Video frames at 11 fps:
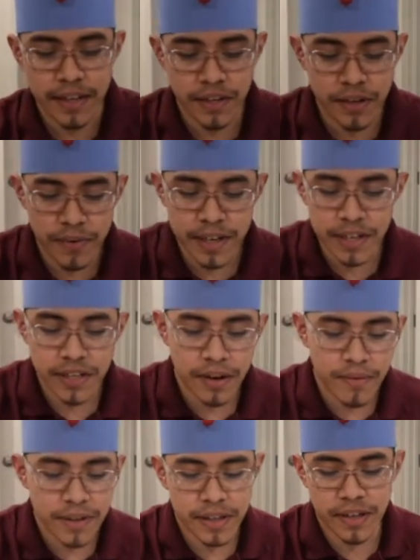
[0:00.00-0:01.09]
So we're gonna start
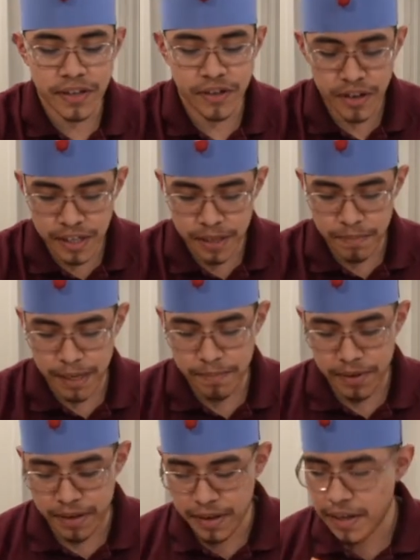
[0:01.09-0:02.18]
with the construction
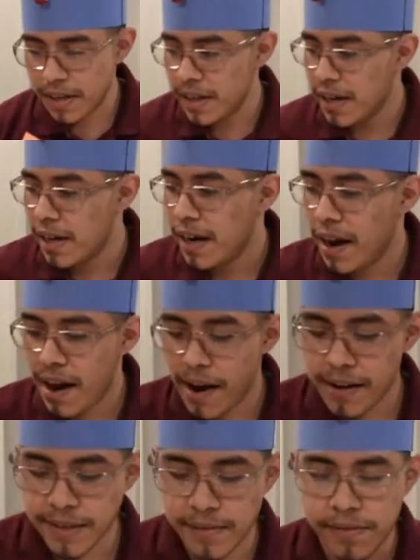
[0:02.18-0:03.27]
paper,
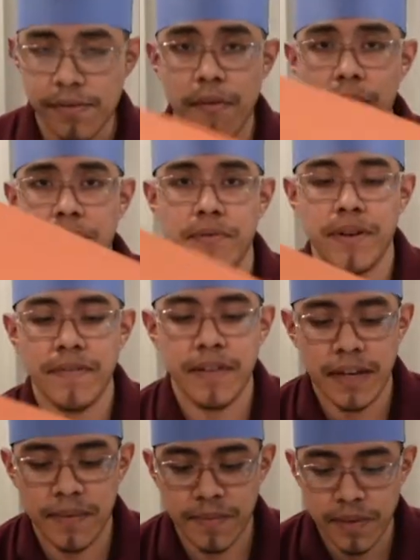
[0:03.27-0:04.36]
um, with one of
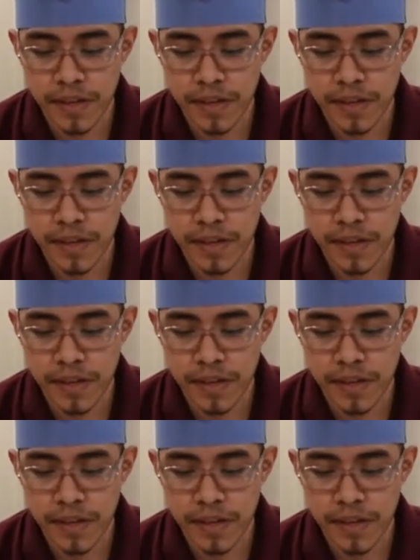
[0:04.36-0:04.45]
them,